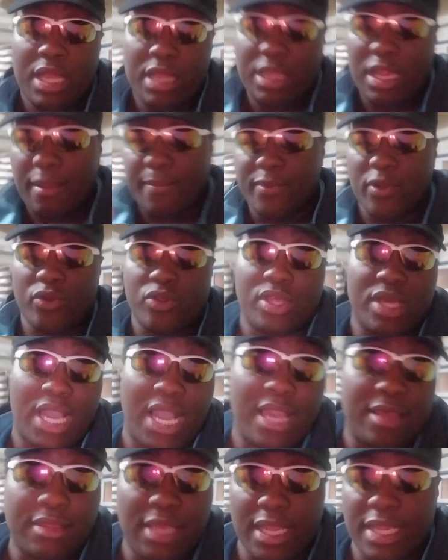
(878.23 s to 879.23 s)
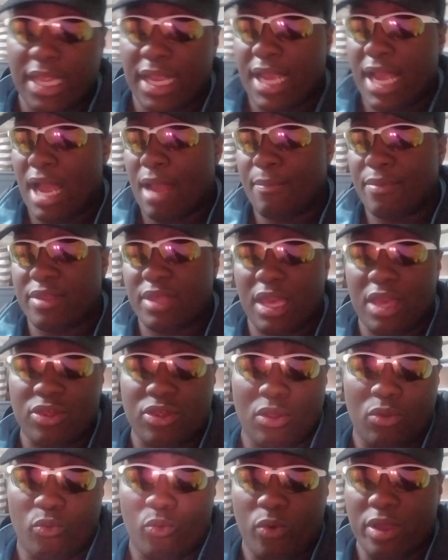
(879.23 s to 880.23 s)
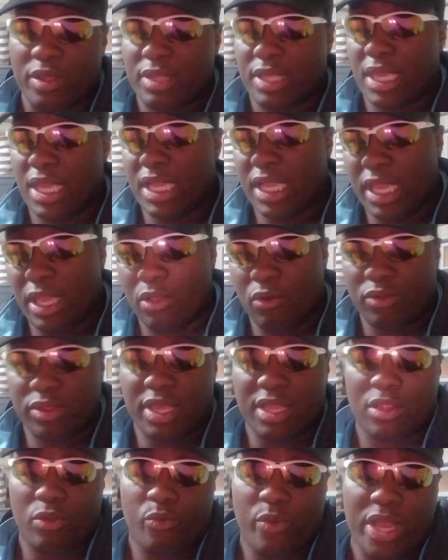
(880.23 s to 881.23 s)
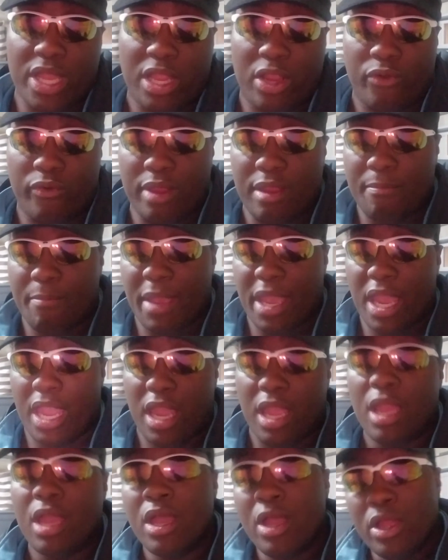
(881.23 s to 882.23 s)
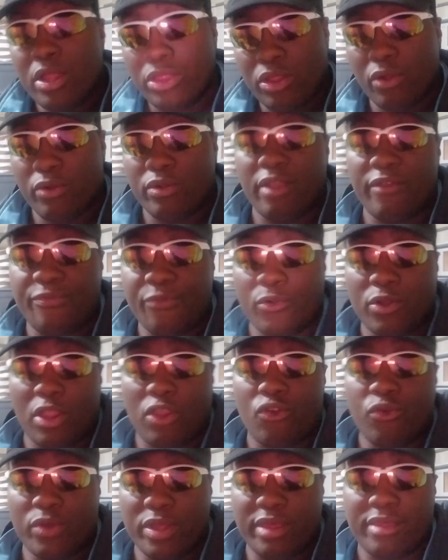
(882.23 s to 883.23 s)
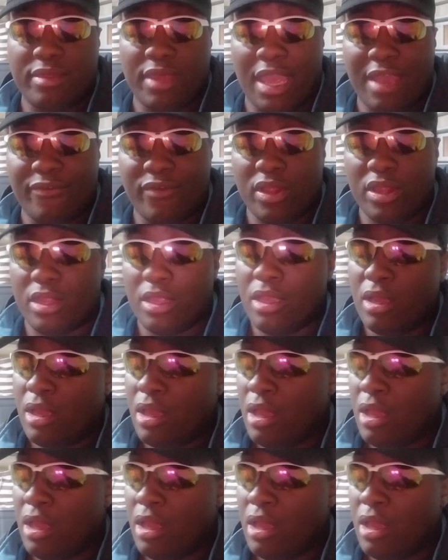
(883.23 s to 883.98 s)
Let me know what you guys think in the comment section. Once again, the Eagles get the win in Green Bay, 34-27.